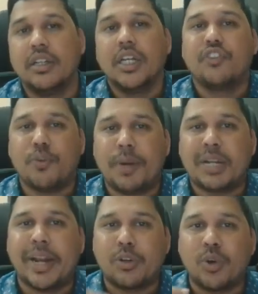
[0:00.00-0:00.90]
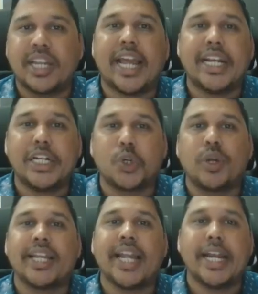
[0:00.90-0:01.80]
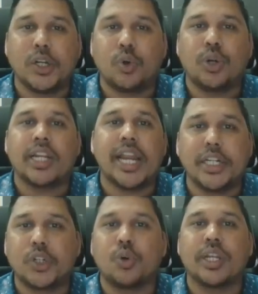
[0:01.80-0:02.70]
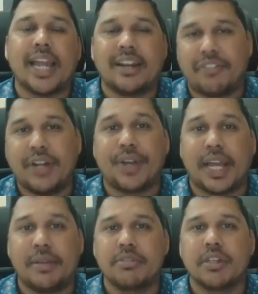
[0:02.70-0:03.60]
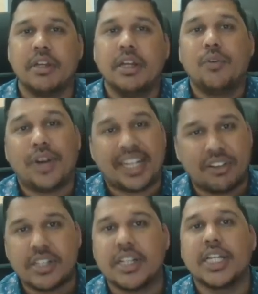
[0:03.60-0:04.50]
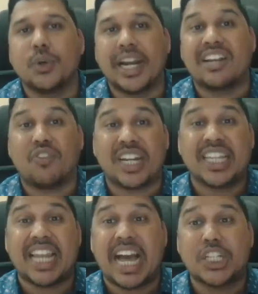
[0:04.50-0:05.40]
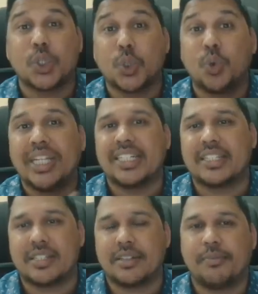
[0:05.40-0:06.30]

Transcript: If you multiply 29 into 29 into 29 into 29 5 times, whatever result you get, what are the last two digits?